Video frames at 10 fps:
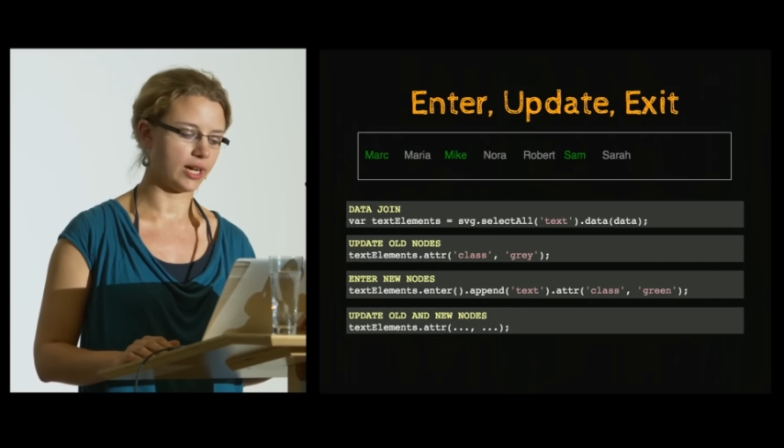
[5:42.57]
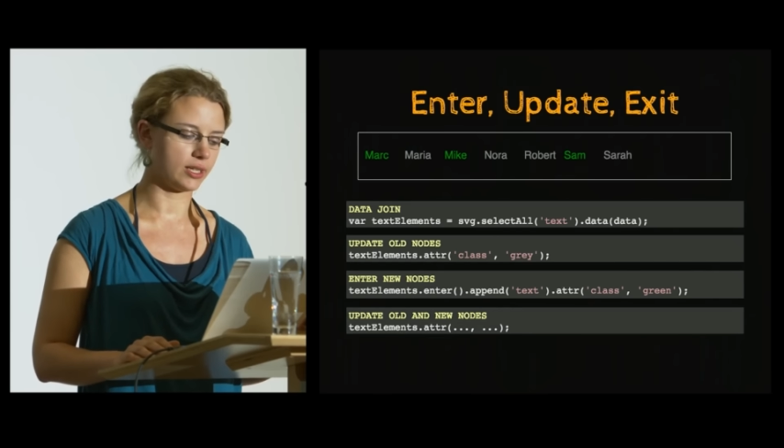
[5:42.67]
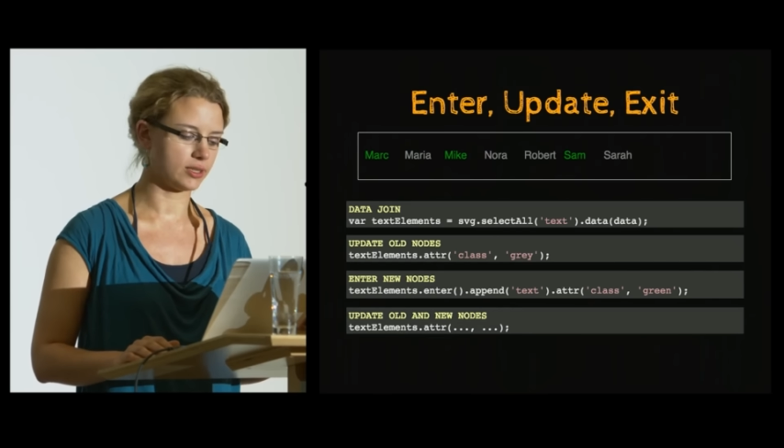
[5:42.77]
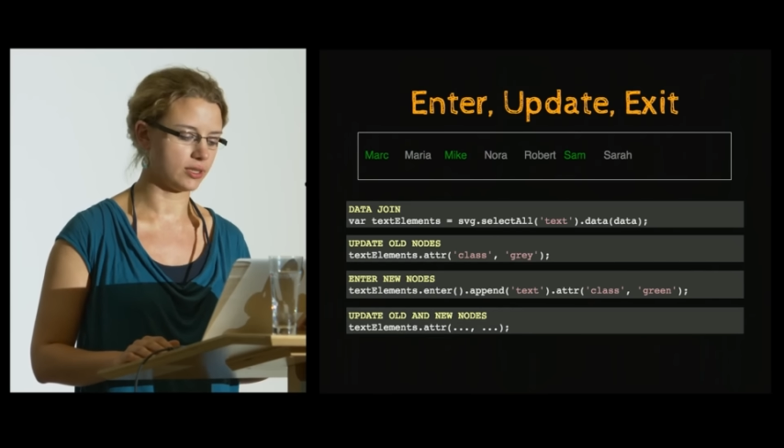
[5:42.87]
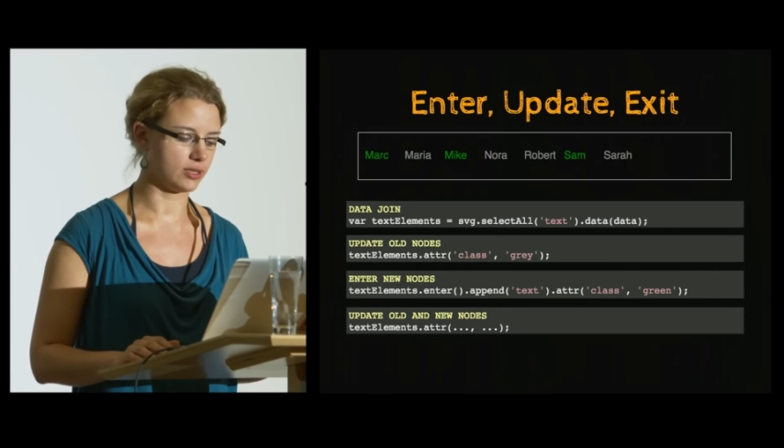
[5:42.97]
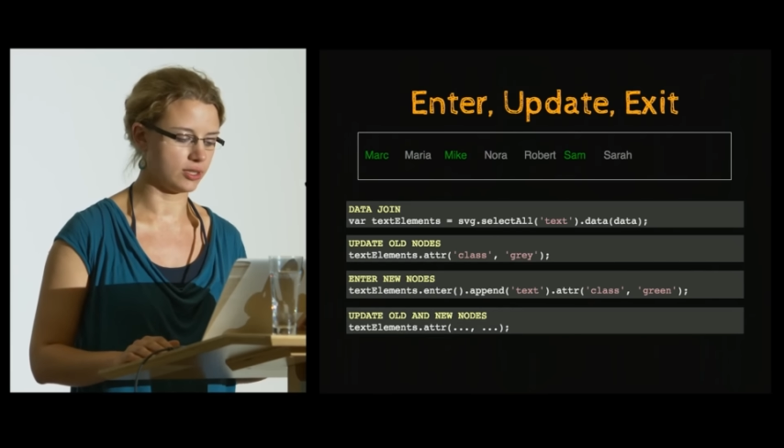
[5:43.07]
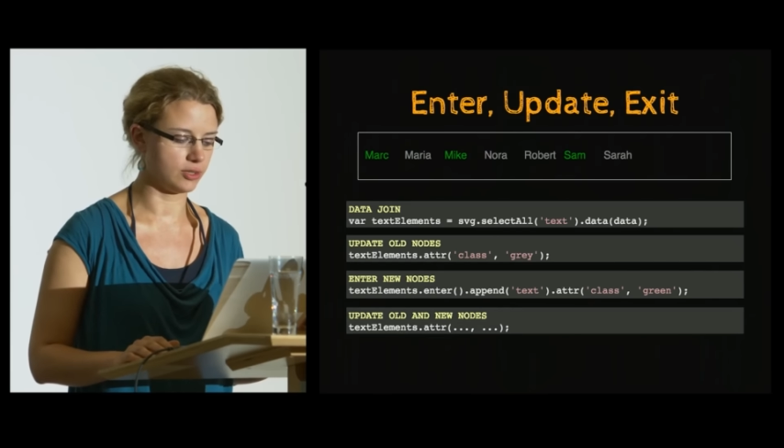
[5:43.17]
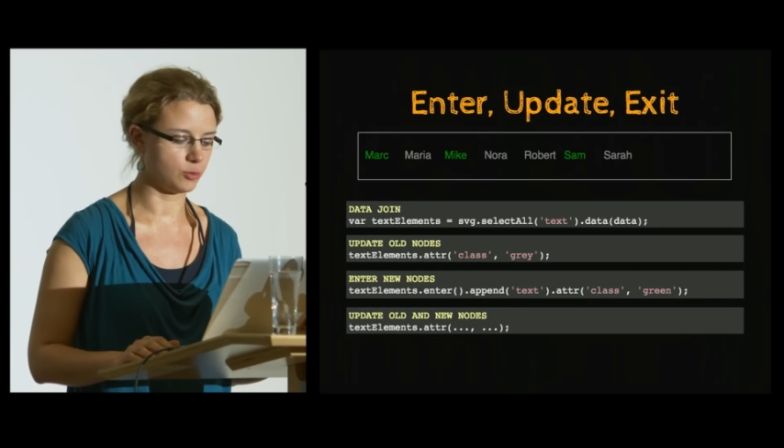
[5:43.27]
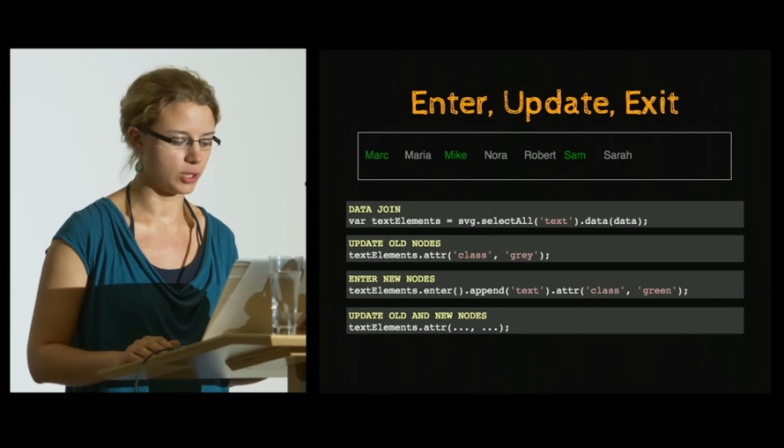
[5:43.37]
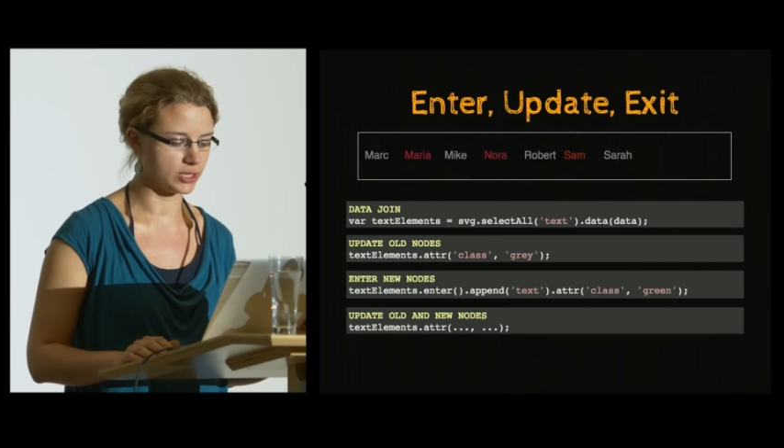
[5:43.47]
and
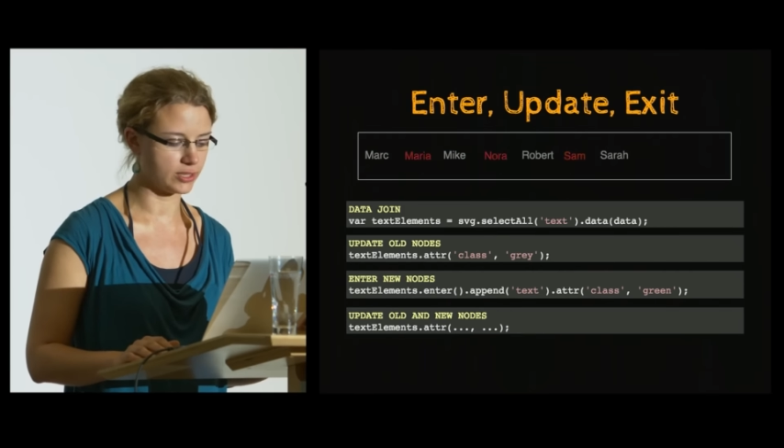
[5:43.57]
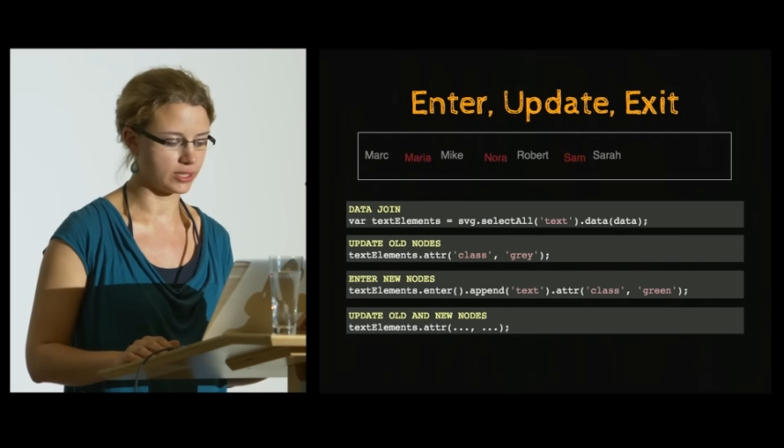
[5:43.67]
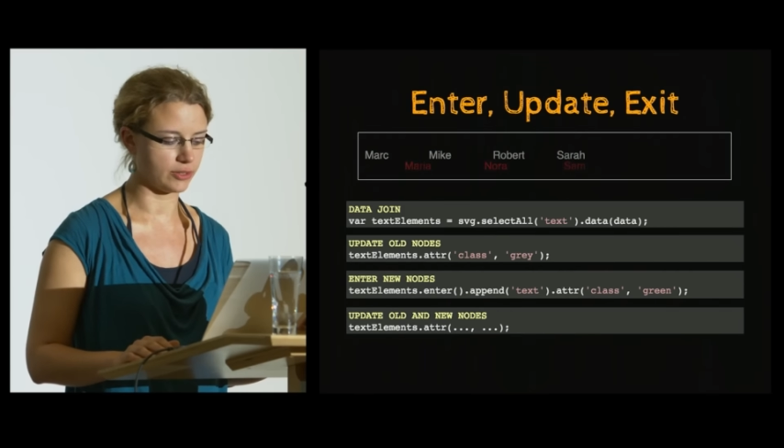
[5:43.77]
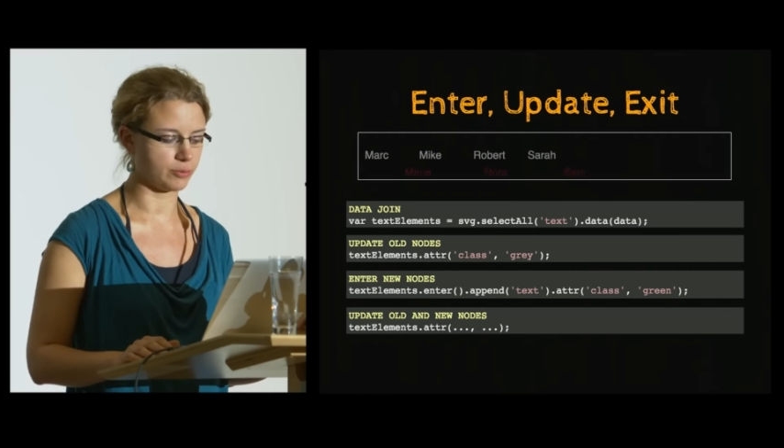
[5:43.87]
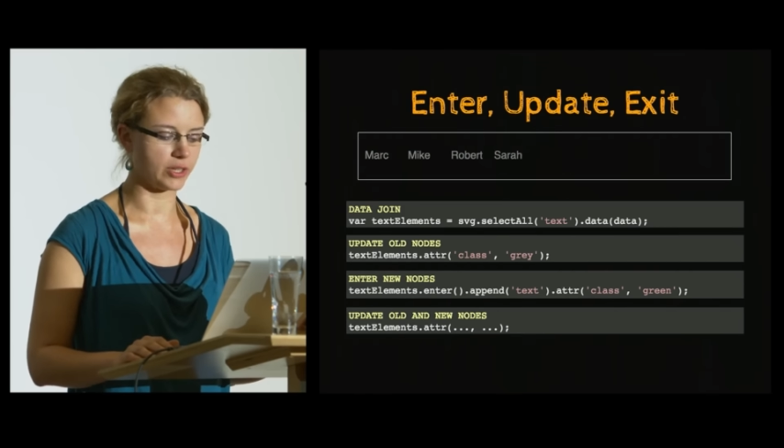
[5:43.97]
the ones that have